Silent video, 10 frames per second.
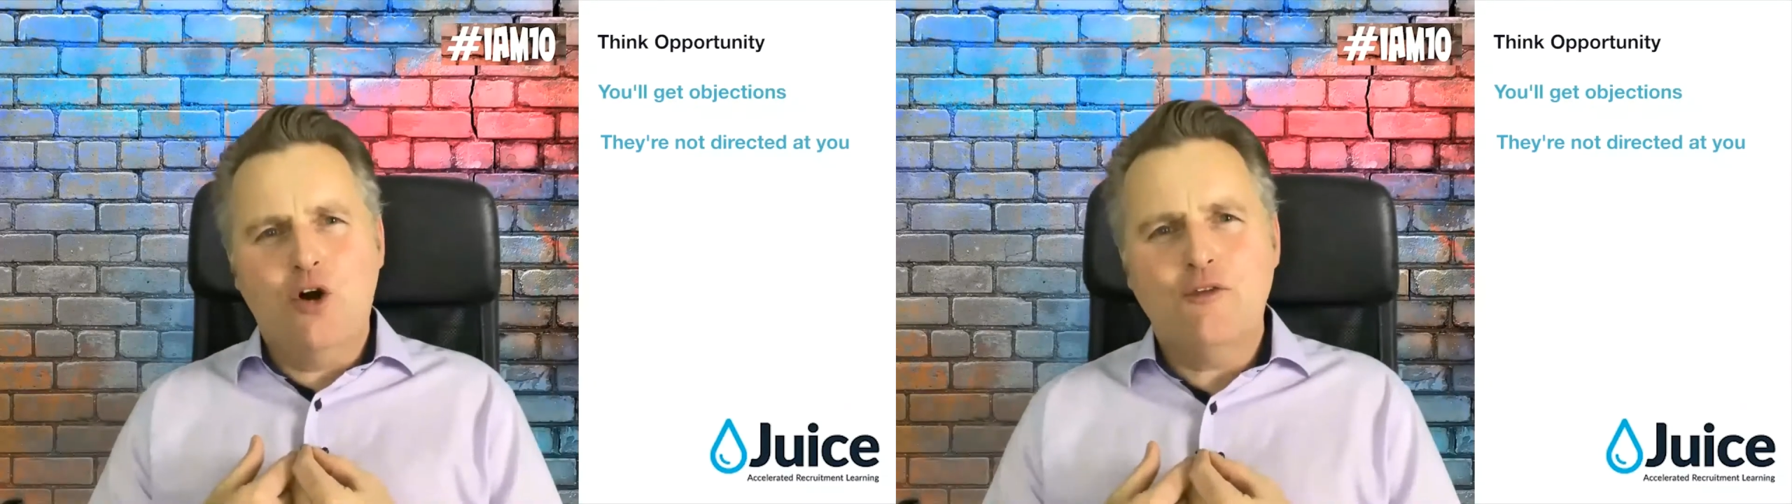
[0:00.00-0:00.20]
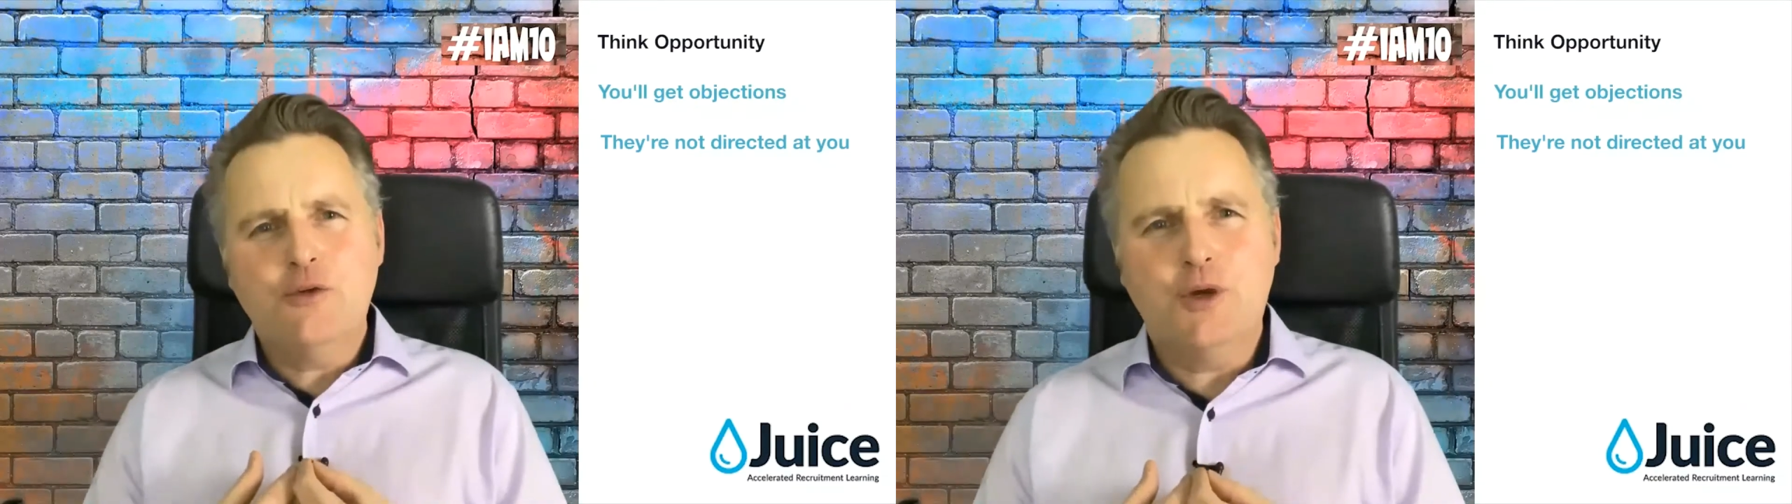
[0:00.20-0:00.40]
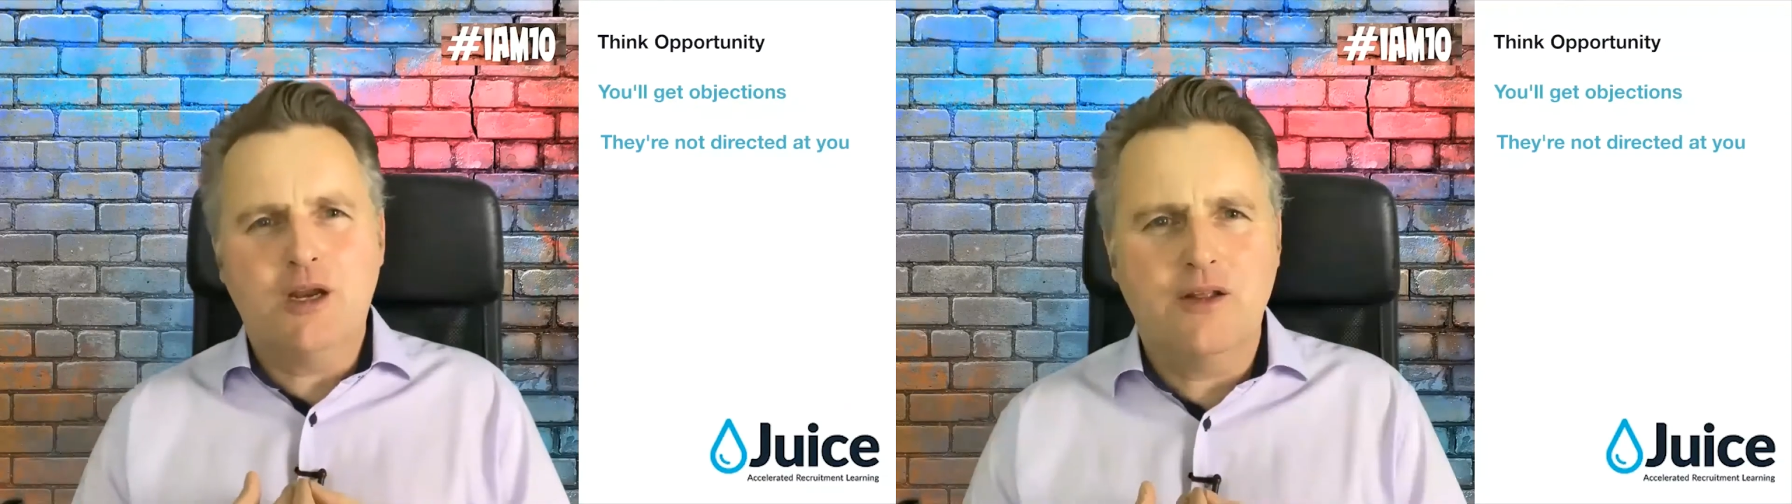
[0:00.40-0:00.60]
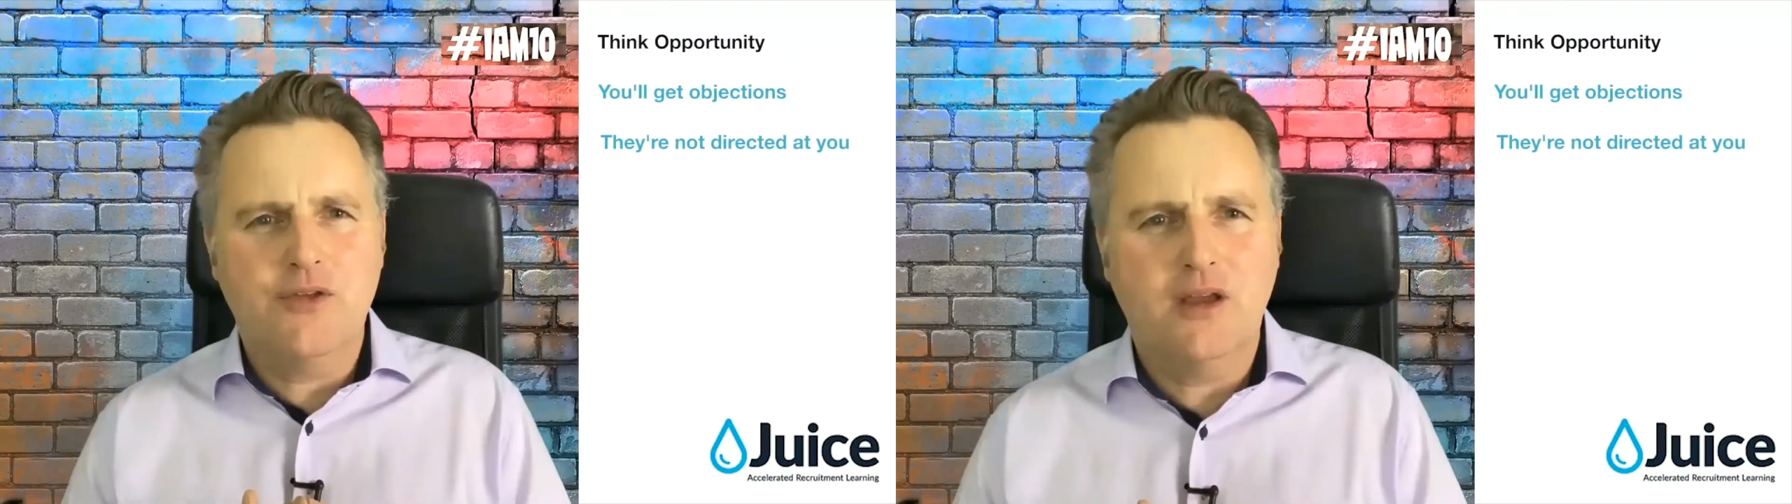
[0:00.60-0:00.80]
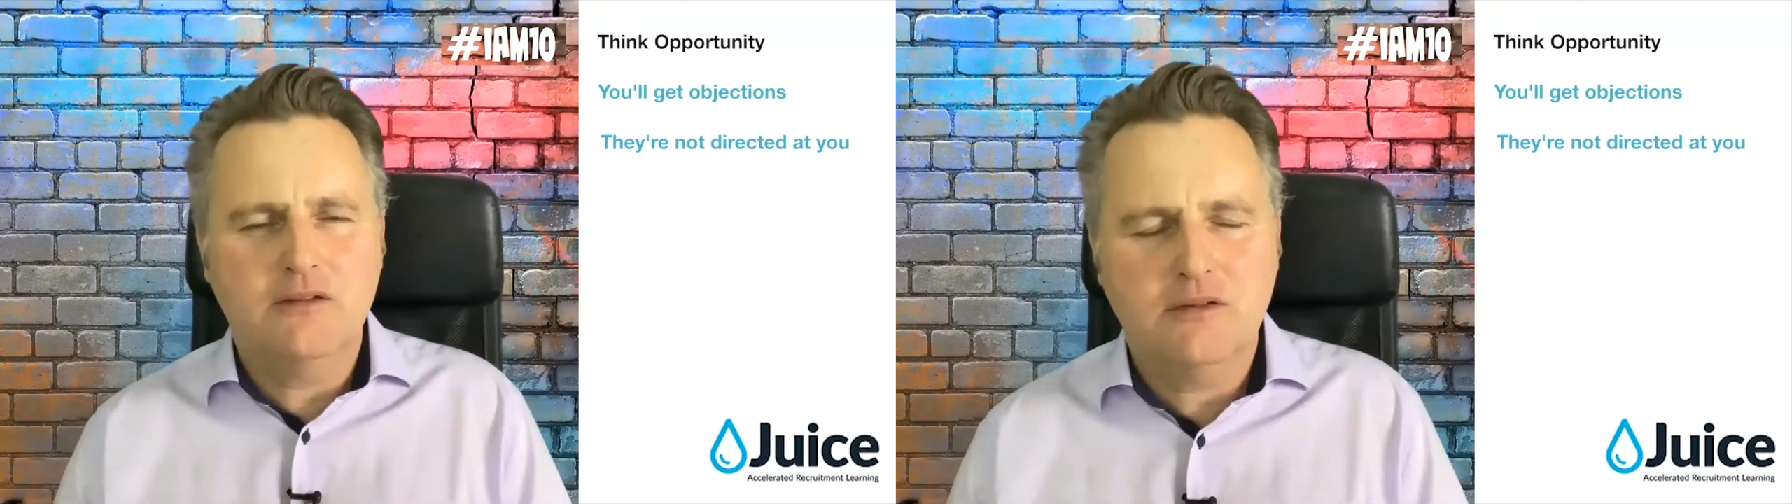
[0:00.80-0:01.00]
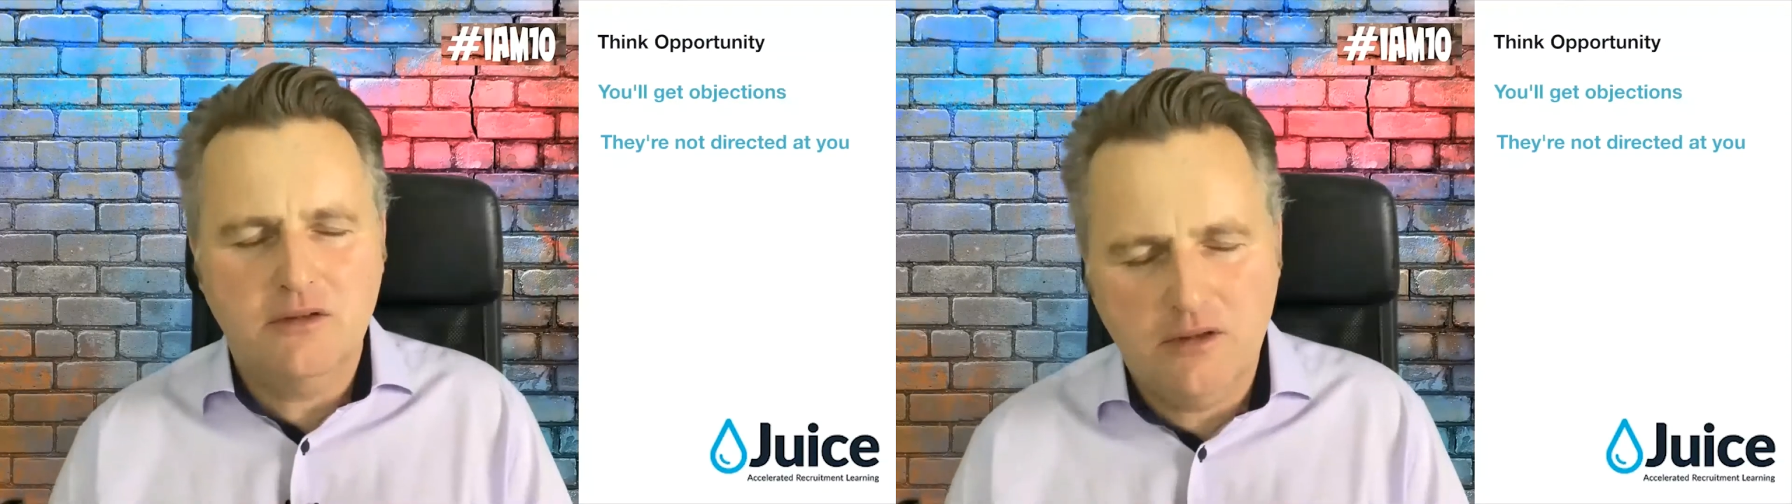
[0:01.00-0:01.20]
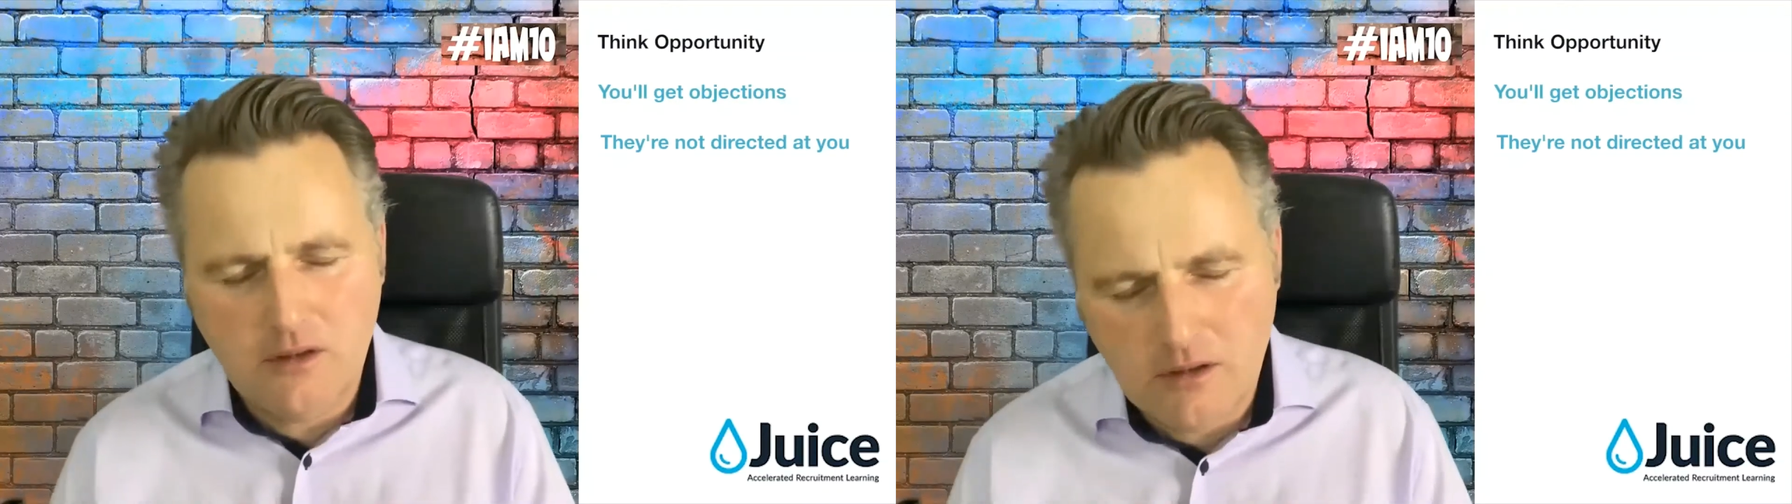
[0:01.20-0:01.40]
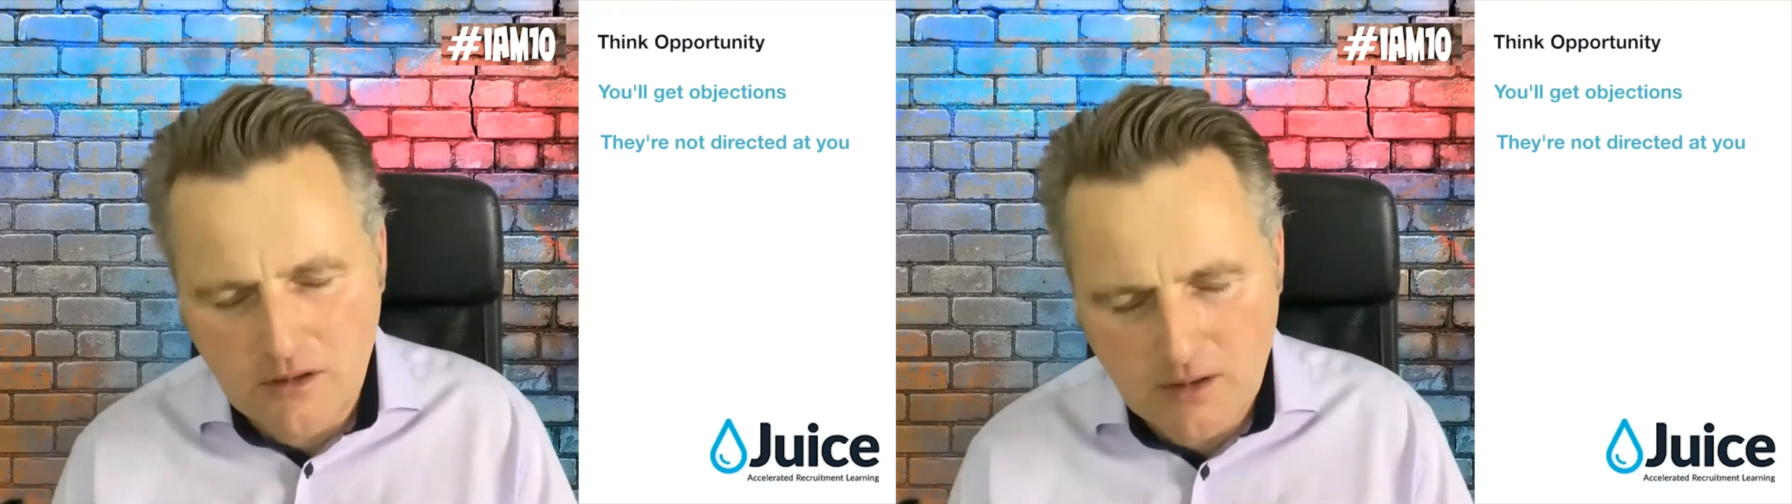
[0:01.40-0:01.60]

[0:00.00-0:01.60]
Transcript: of you are going to think, oh,